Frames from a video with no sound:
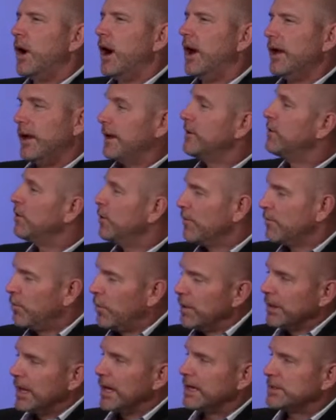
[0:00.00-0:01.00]
I do have
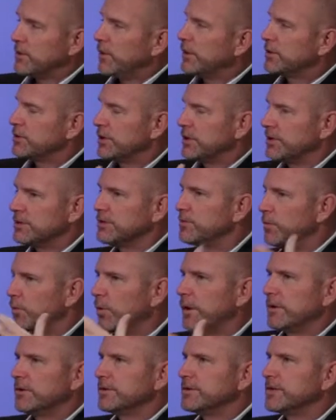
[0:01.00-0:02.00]
one last question, because
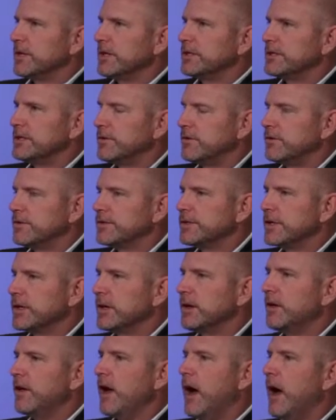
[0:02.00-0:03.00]
what you're saying is
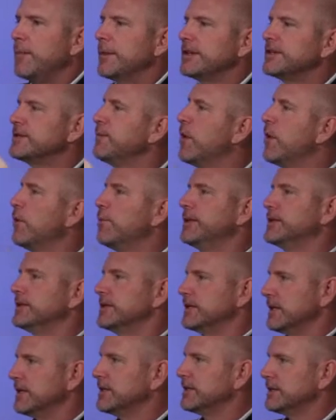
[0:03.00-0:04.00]
interesting. I'm a small
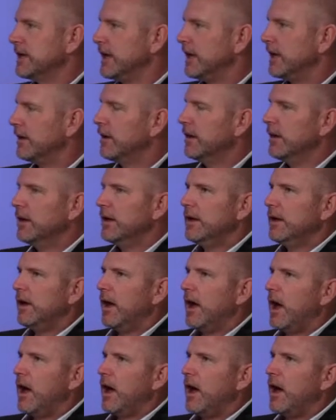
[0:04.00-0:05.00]
business, let's say.
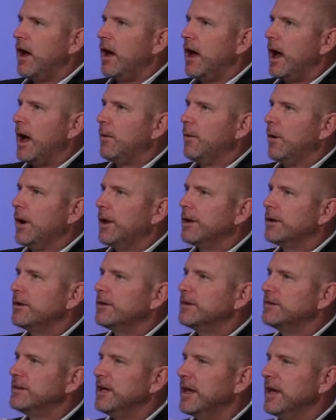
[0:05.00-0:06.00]
I want to
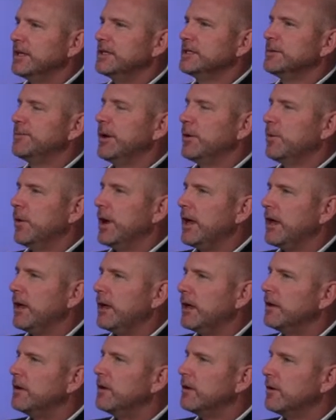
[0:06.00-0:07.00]
test my
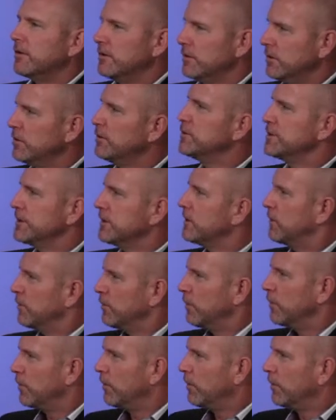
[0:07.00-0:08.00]
way into using
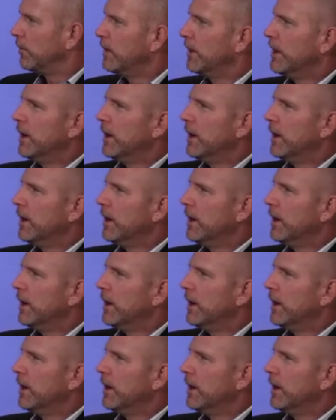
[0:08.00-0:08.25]
Google